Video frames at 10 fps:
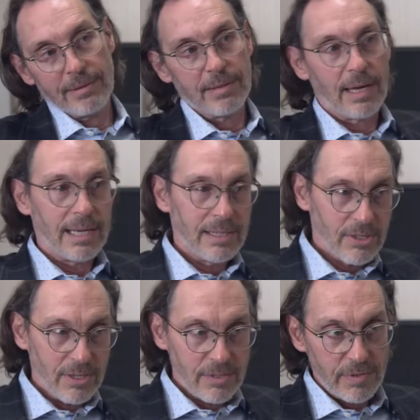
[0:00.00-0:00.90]
not
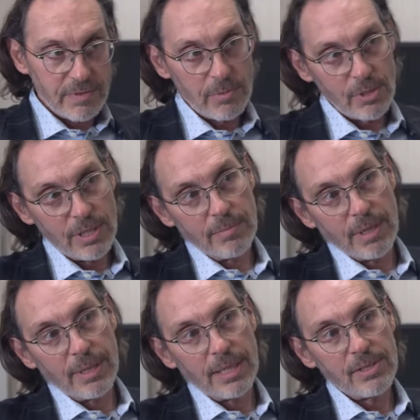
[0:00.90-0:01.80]
as good as 50%,
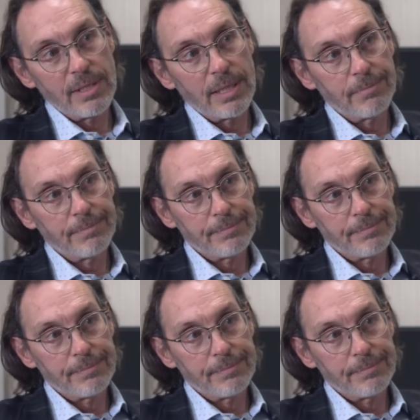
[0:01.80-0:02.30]
maybe less than that?